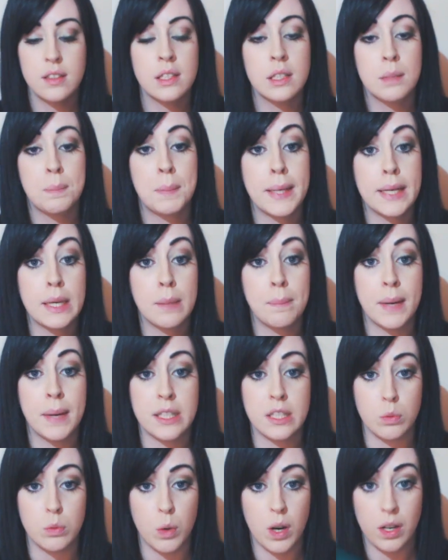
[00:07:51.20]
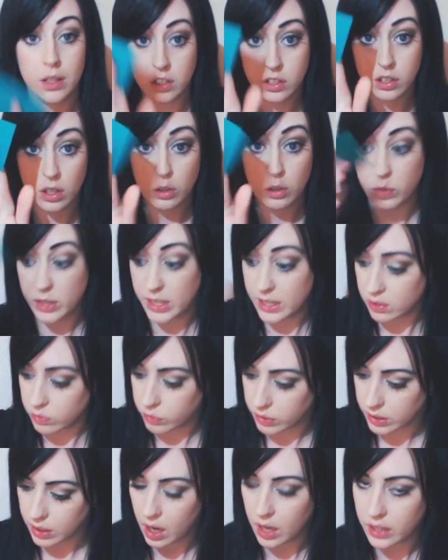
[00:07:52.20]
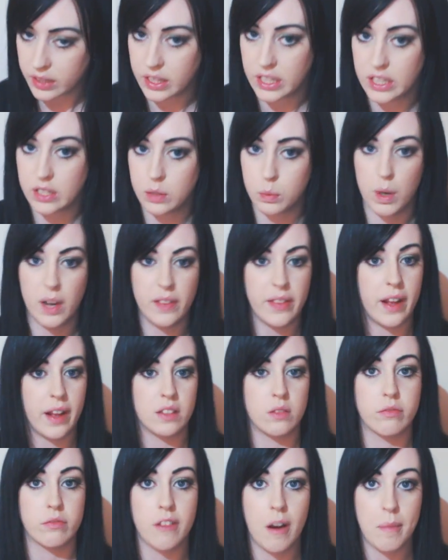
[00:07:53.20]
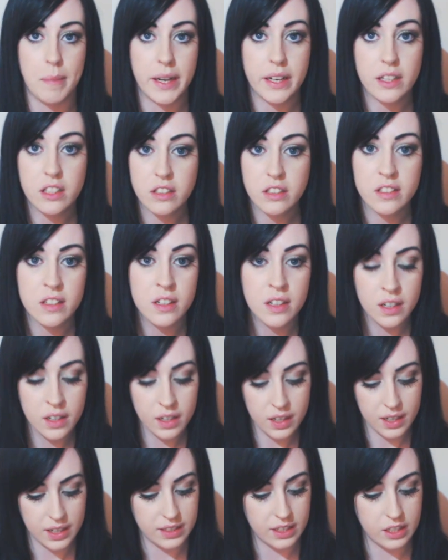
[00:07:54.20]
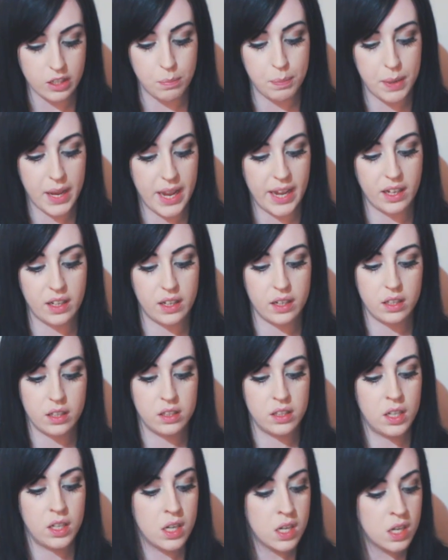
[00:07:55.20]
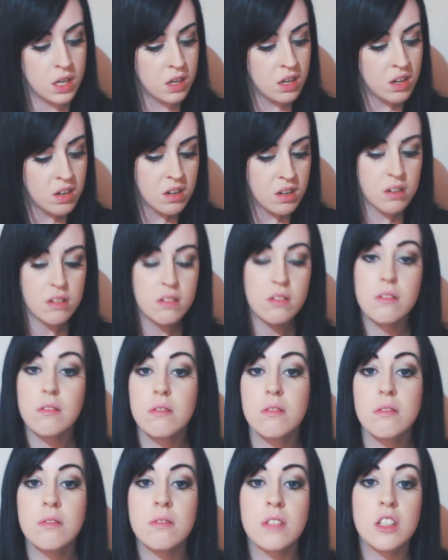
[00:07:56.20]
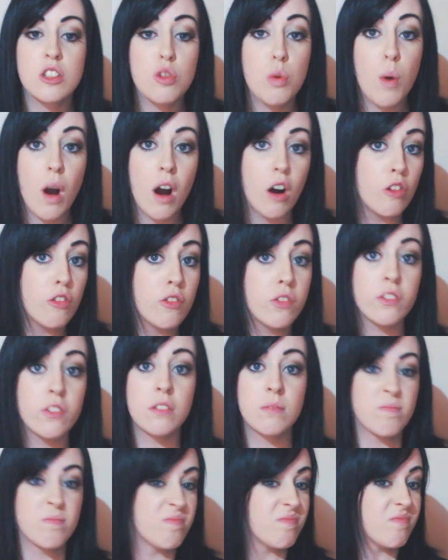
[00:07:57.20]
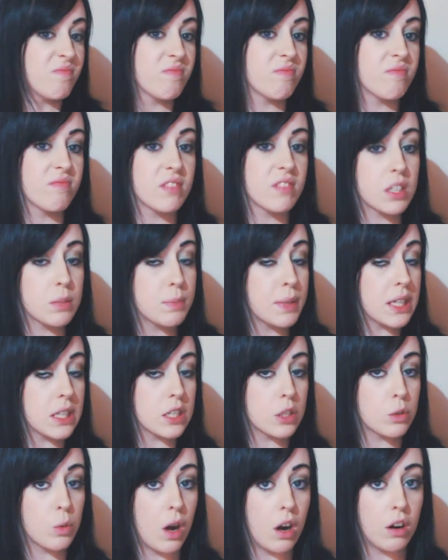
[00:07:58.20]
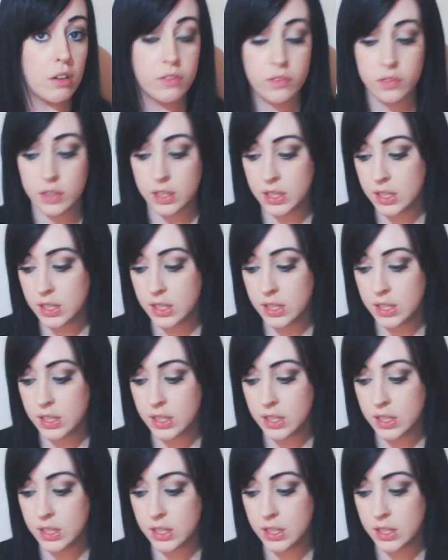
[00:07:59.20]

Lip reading: to pick a better one. So you disregard this one, that's rubbish, and then you pick a 12. Pick a 12.